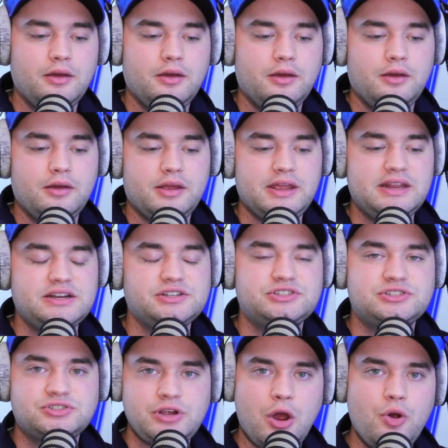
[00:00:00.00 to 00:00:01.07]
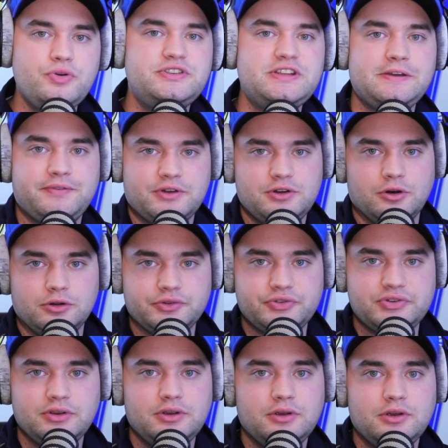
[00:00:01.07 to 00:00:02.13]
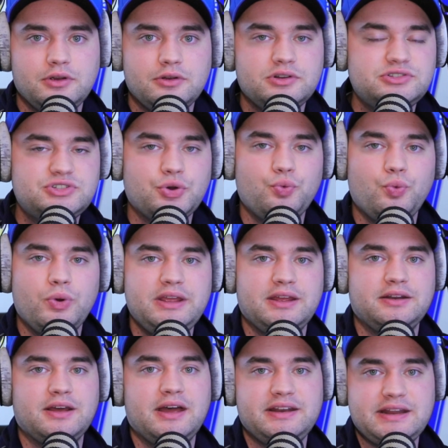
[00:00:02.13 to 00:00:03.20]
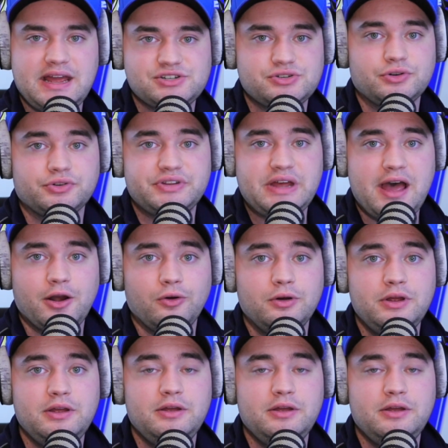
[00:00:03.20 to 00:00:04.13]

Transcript: It is so difficult to win a national title